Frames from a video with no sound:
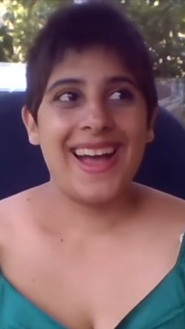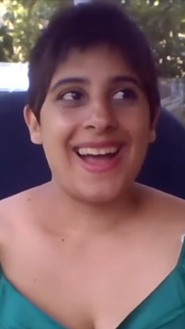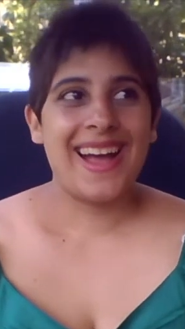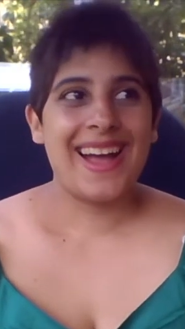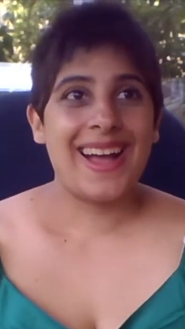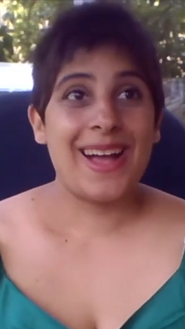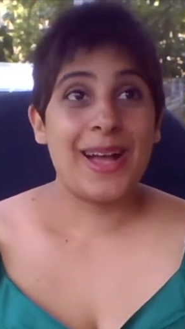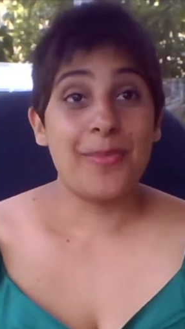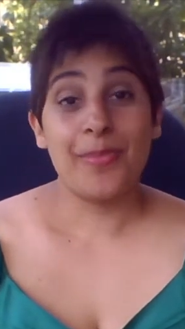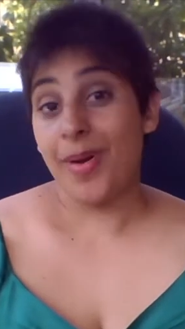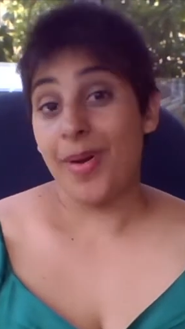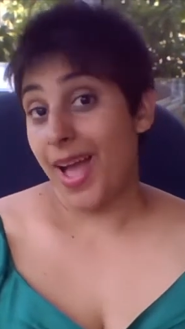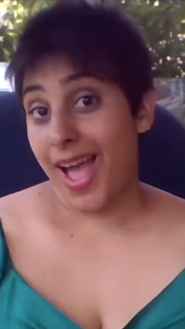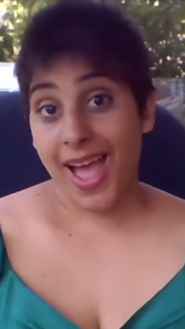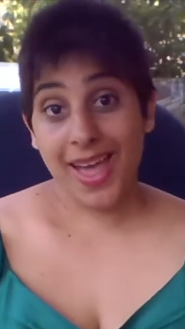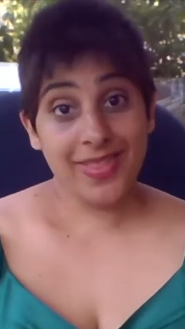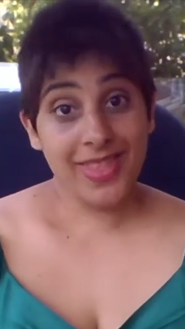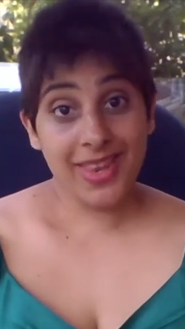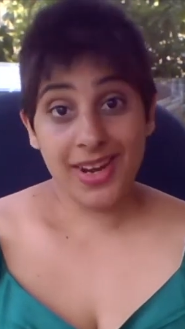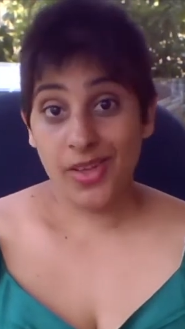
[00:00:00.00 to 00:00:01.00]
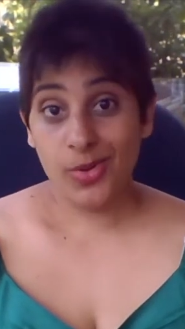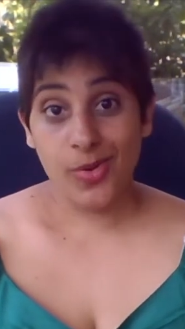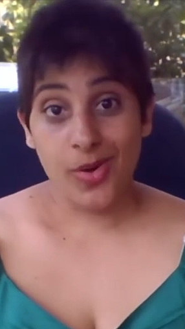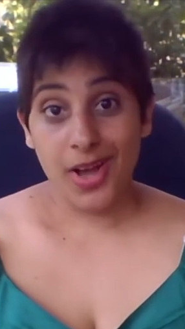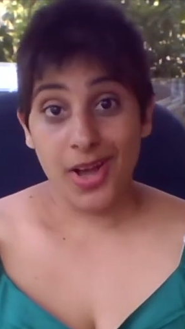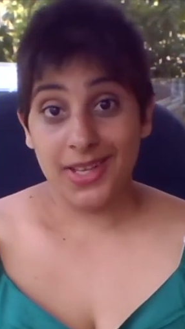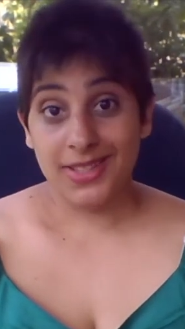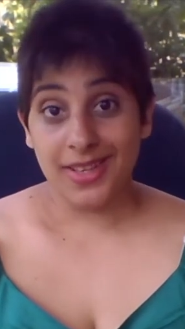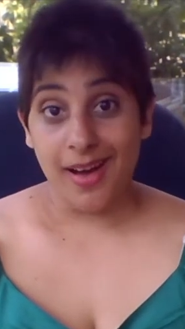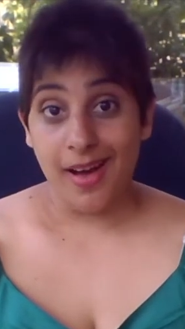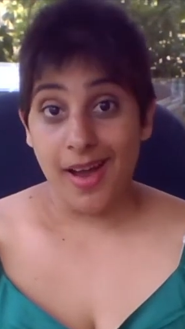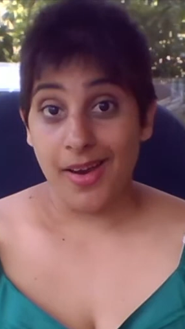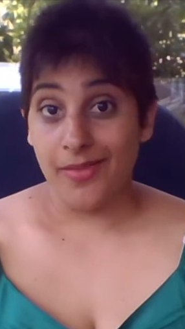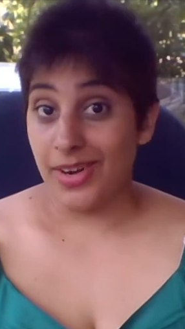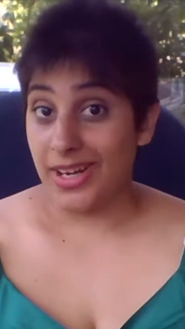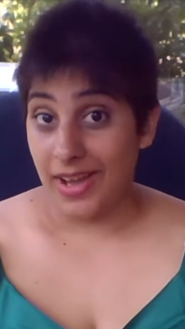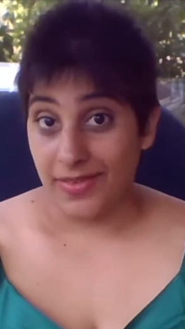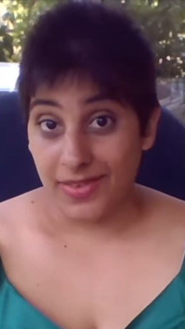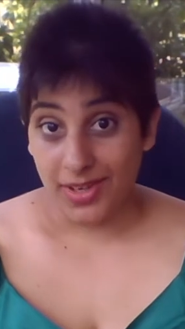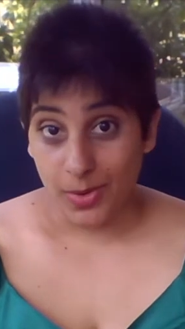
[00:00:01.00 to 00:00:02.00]
And then otherwise, I
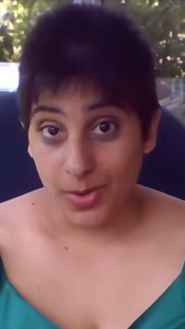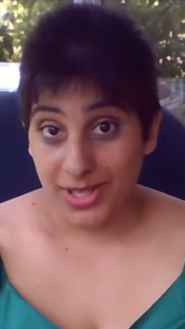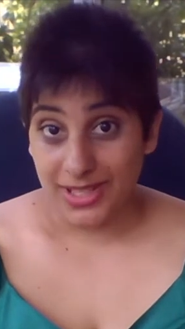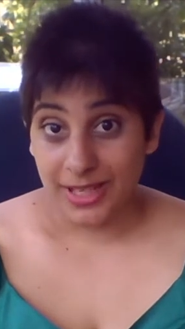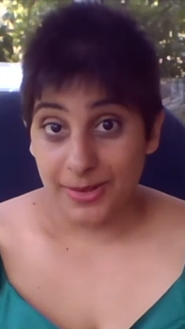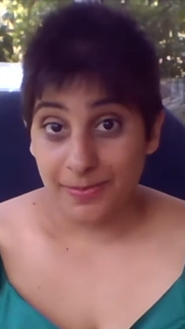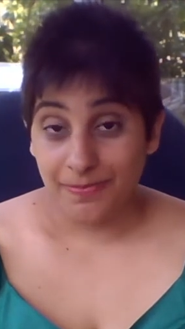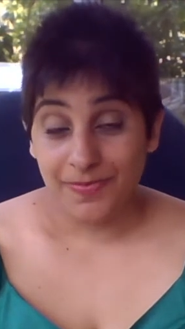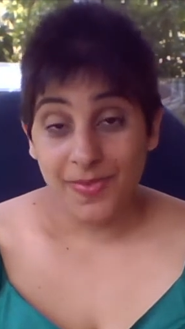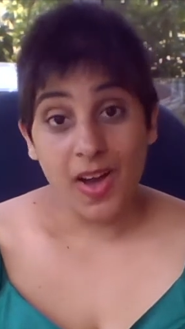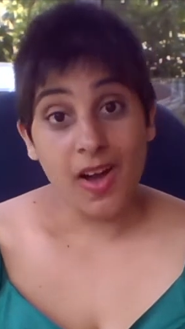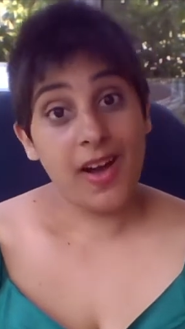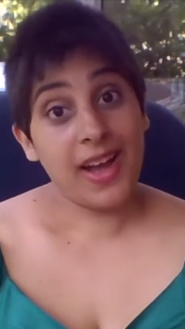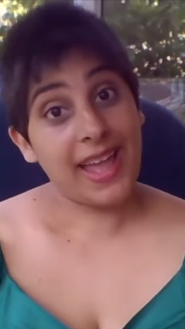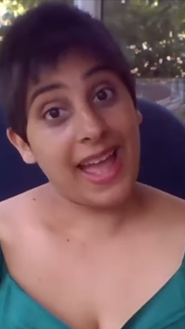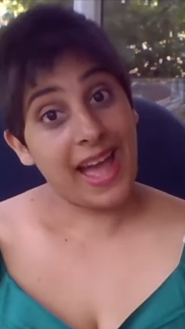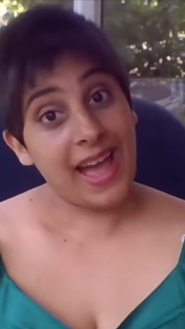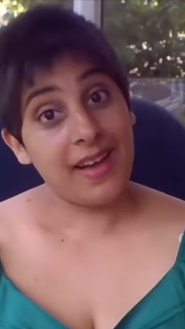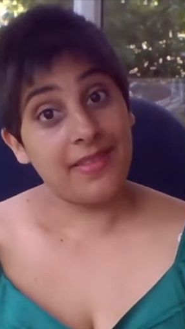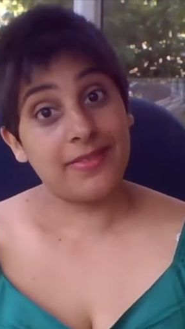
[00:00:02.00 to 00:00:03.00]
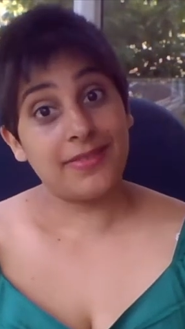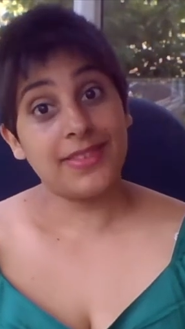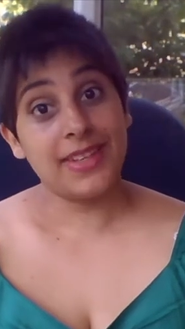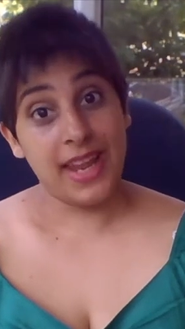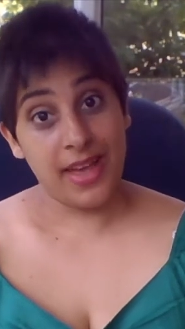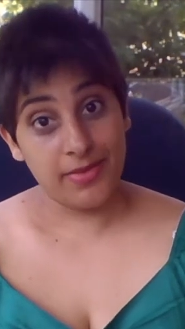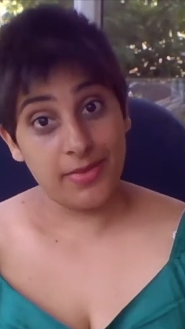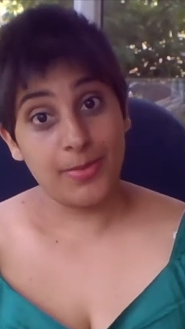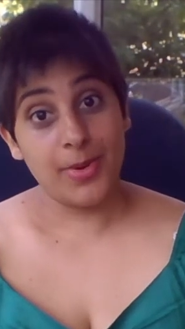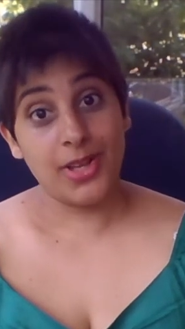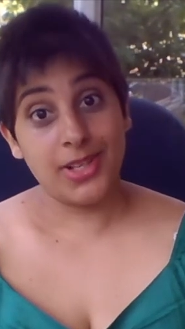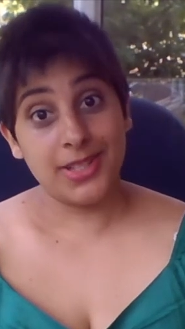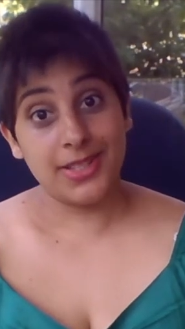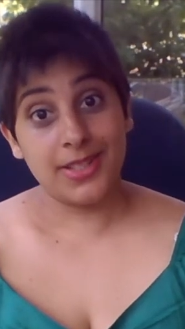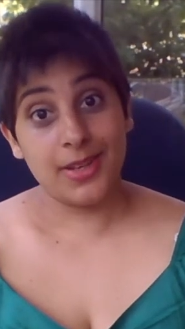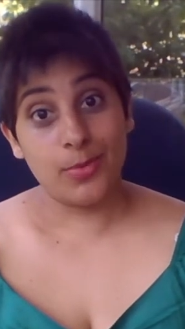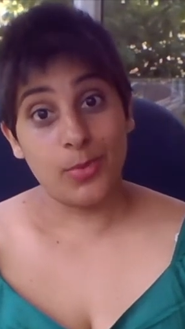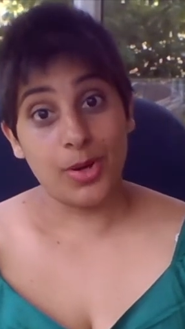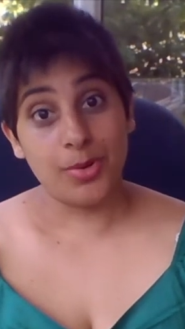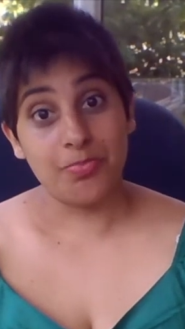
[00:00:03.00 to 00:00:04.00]
really have no idea. I have never murdered
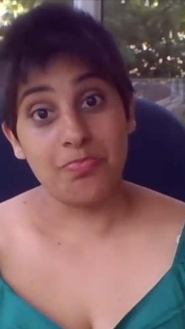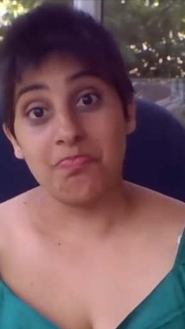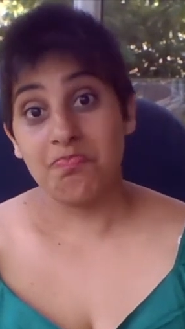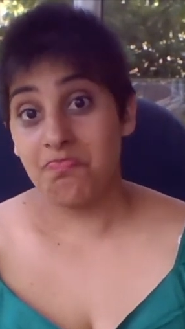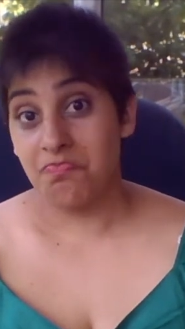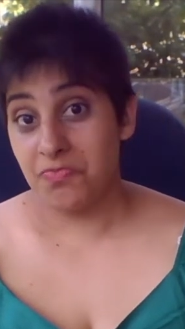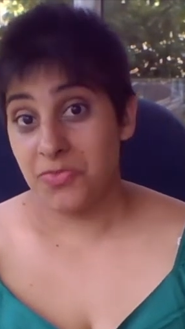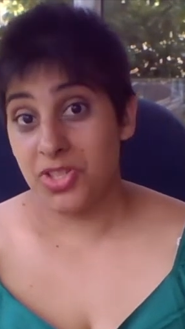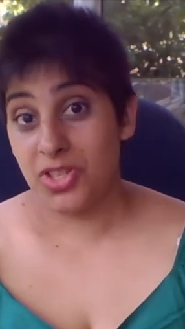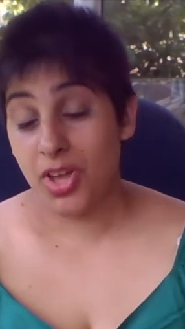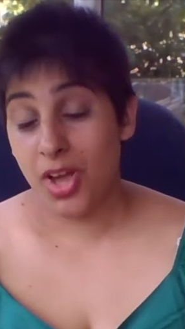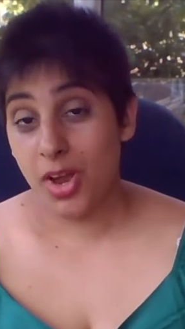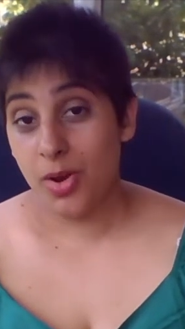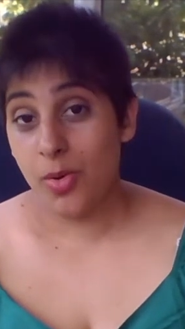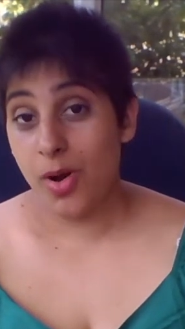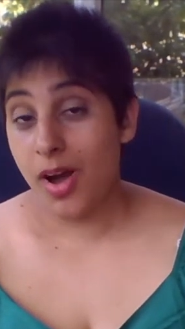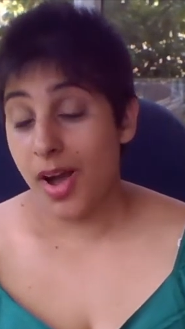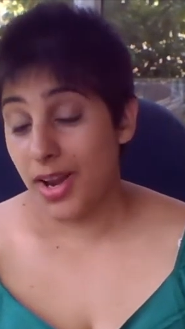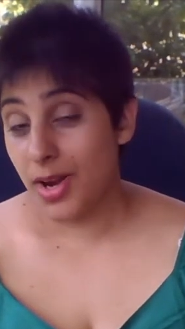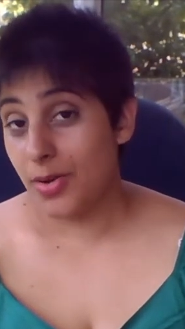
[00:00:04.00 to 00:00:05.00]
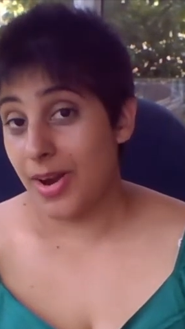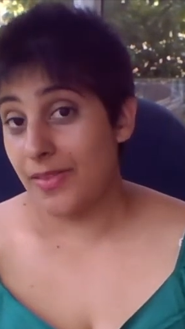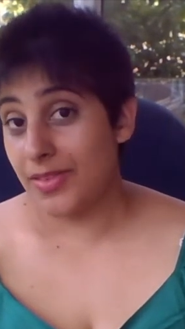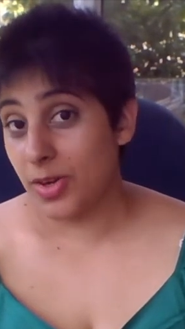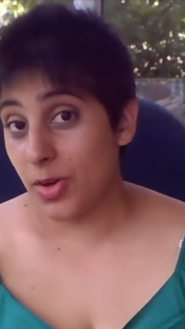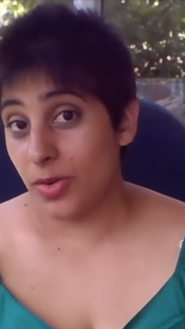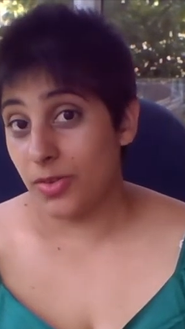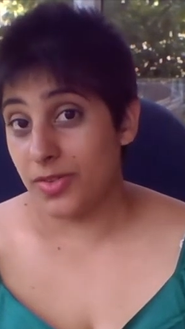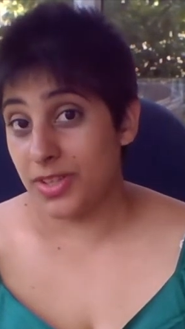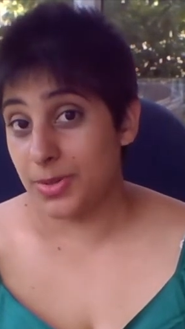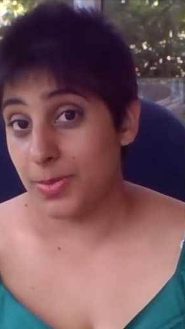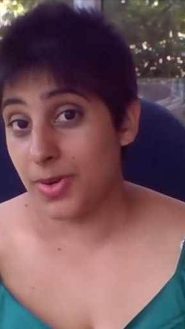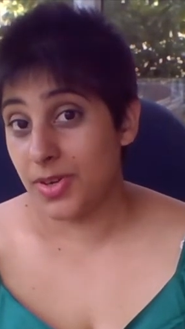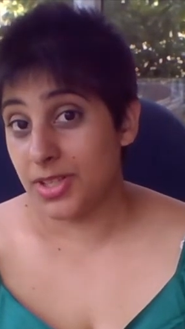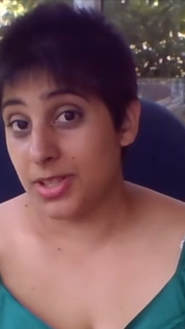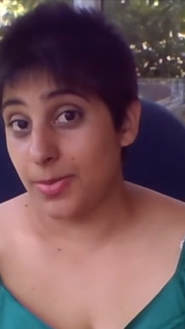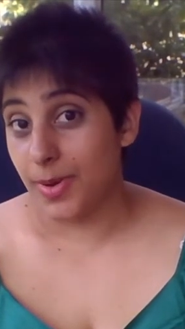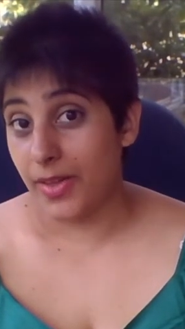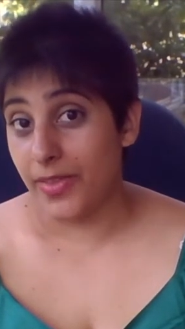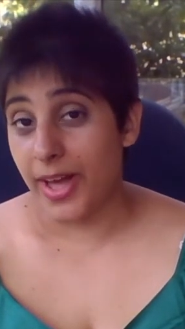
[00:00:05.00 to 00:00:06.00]
someone, so I don't have a lot of
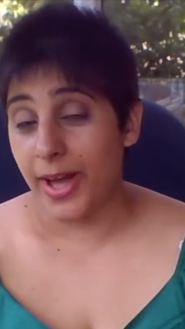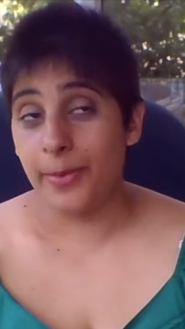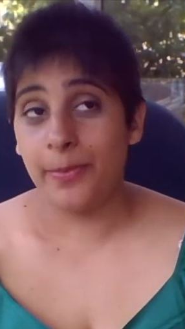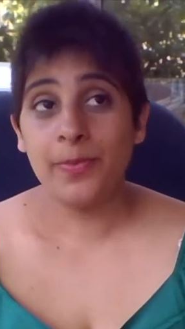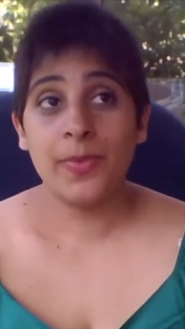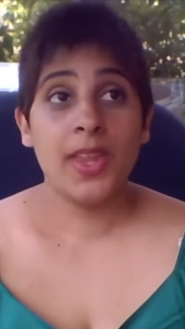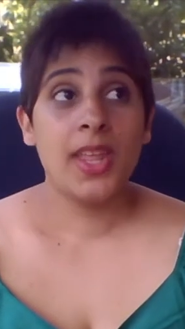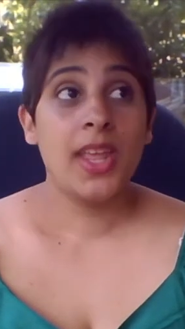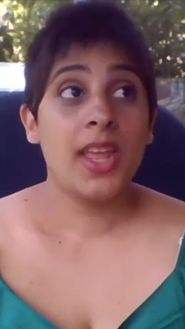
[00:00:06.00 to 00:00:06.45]
experience about that.